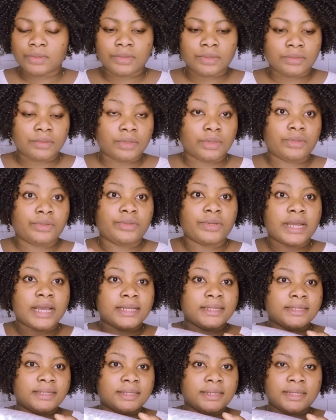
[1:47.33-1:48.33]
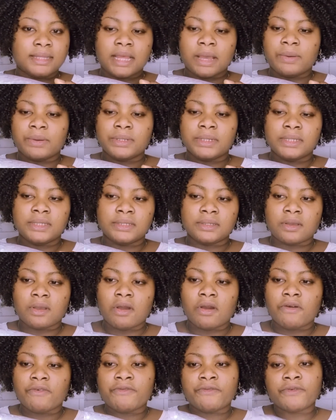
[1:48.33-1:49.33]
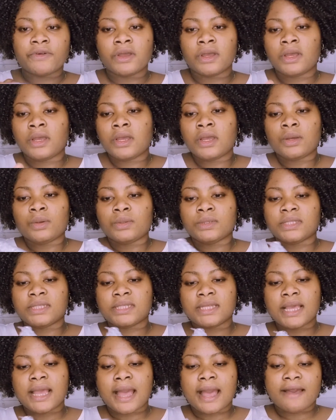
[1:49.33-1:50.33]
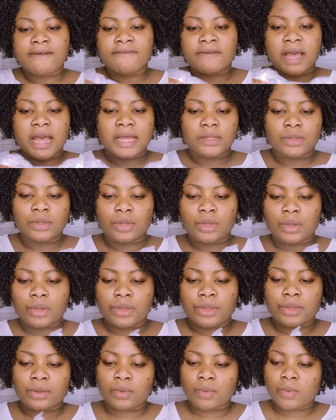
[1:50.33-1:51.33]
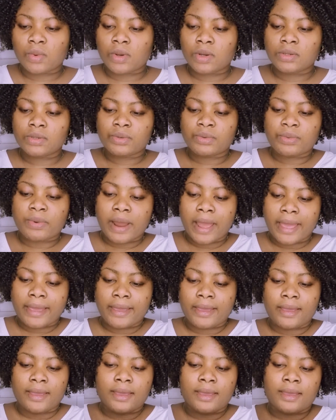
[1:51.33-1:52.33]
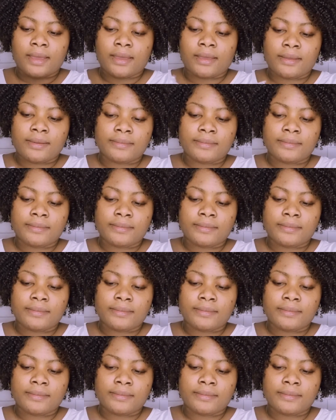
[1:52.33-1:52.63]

So you can see that one is off. We still have another one right here.